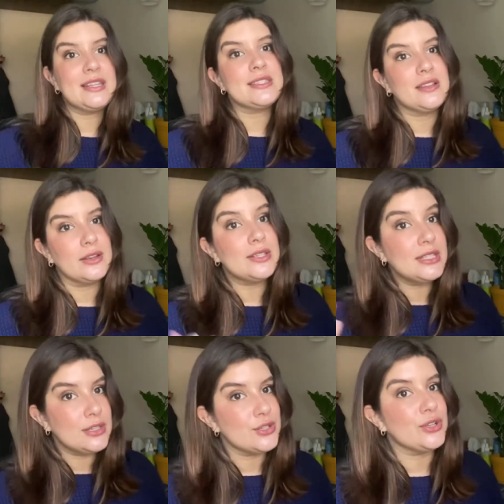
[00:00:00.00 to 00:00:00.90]
It's not a
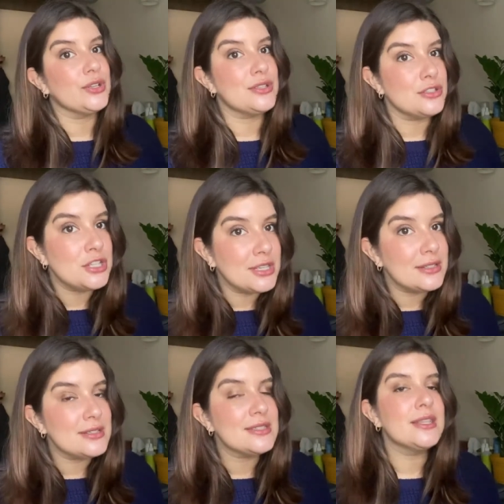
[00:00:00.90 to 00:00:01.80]
t-shirt and
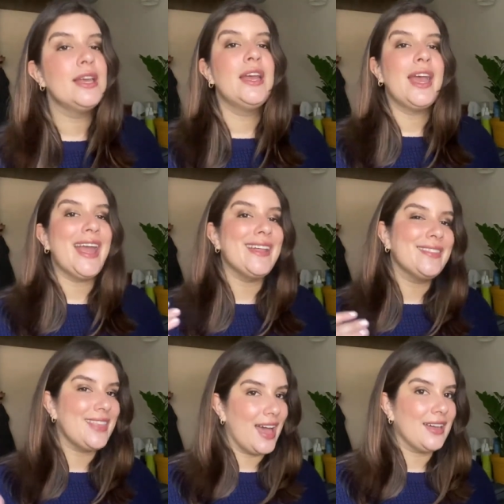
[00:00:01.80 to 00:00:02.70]
jeans.
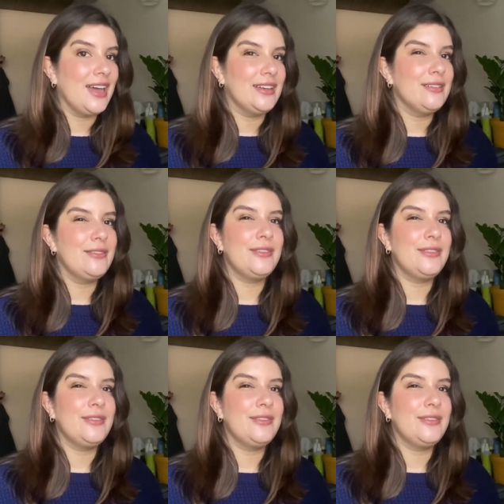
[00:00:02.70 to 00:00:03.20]
And that kind of